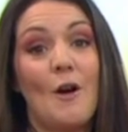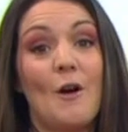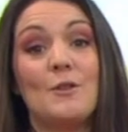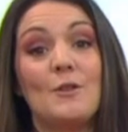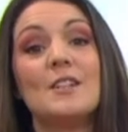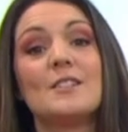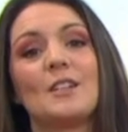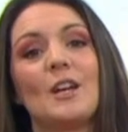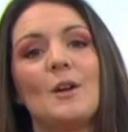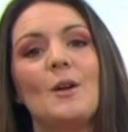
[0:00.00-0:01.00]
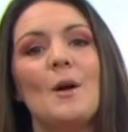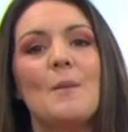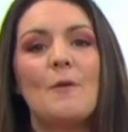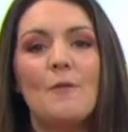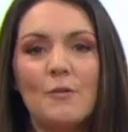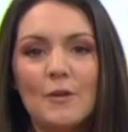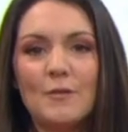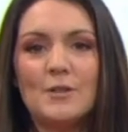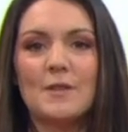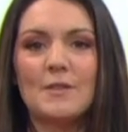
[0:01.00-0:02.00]
a few years ago. But
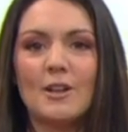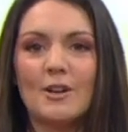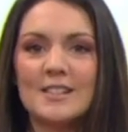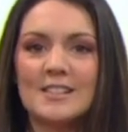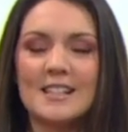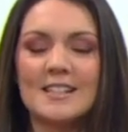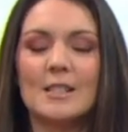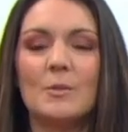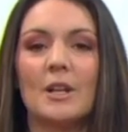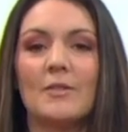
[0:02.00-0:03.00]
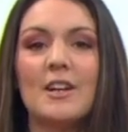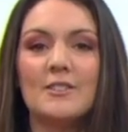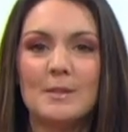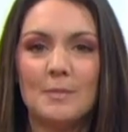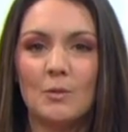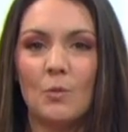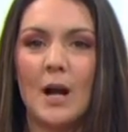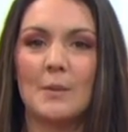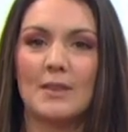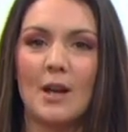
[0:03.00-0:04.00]
50 of the last 61 have actually been
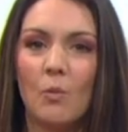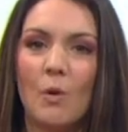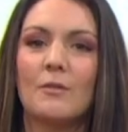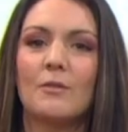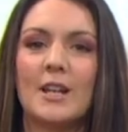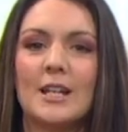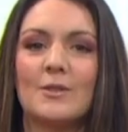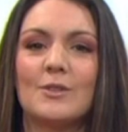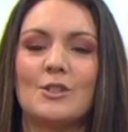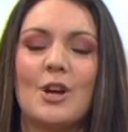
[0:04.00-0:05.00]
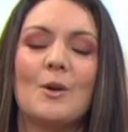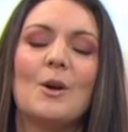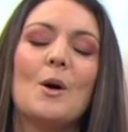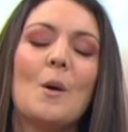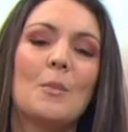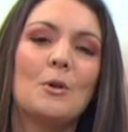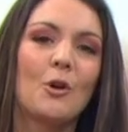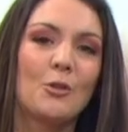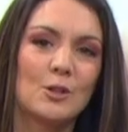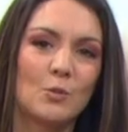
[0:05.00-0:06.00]
white with that one flake of snow, but
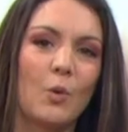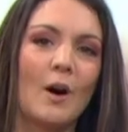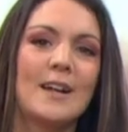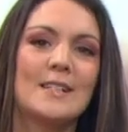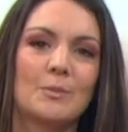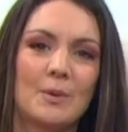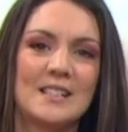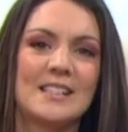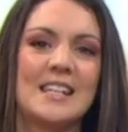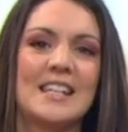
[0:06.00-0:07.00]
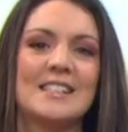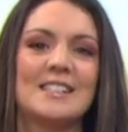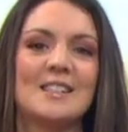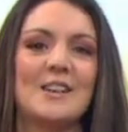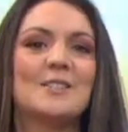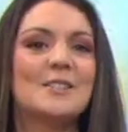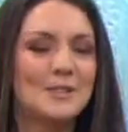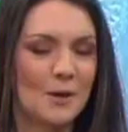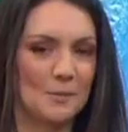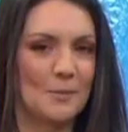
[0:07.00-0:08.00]
not those widespread scenes that
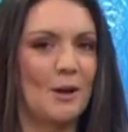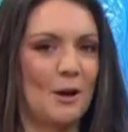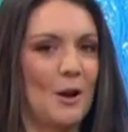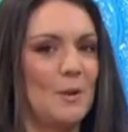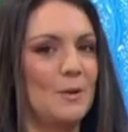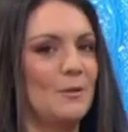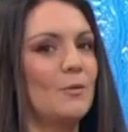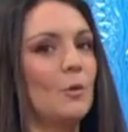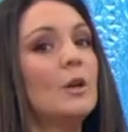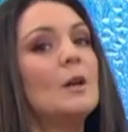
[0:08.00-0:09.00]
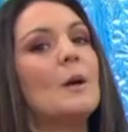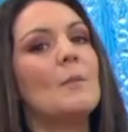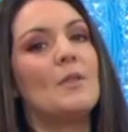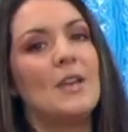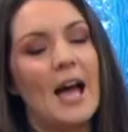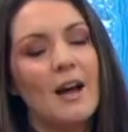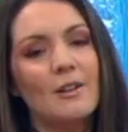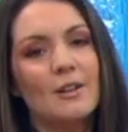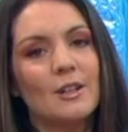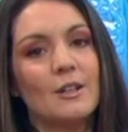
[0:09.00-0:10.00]
some are hoping for. But the
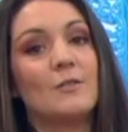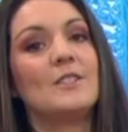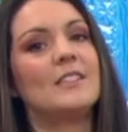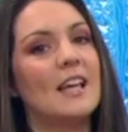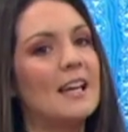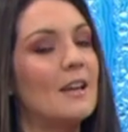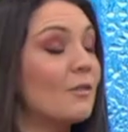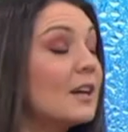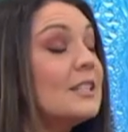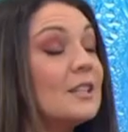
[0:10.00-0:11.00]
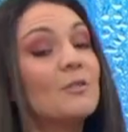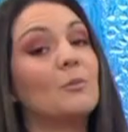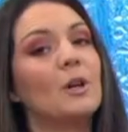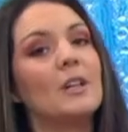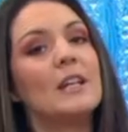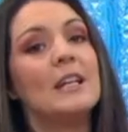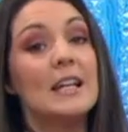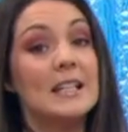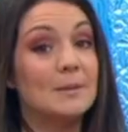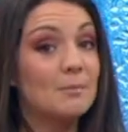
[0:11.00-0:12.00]
outlook for today, a very different one.
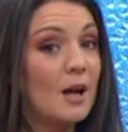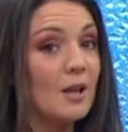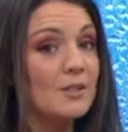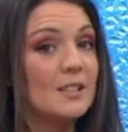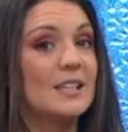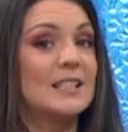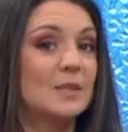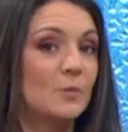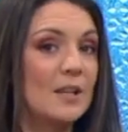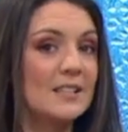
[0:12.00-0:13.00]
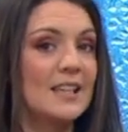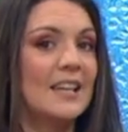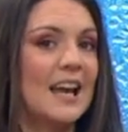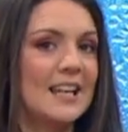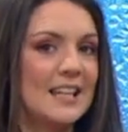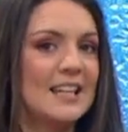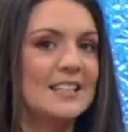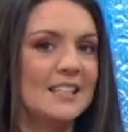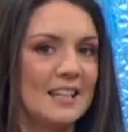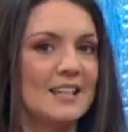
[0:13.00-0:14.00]
It is mild, it is wet, and
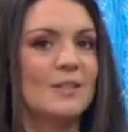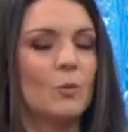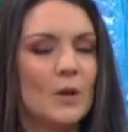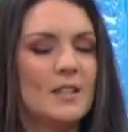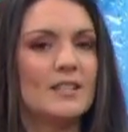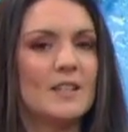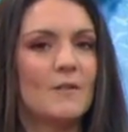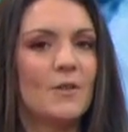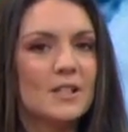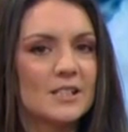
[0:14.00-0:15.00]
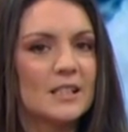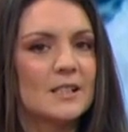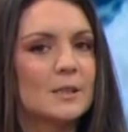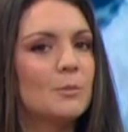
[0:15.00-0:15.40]
it is windy. First thing this